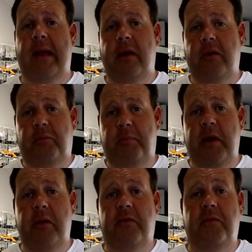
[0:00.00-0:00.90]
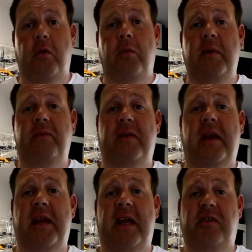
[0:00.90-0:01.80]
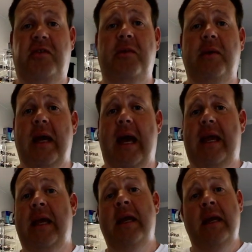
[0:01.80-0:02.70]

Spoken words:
That looks beautiful, and we've done that to 2K,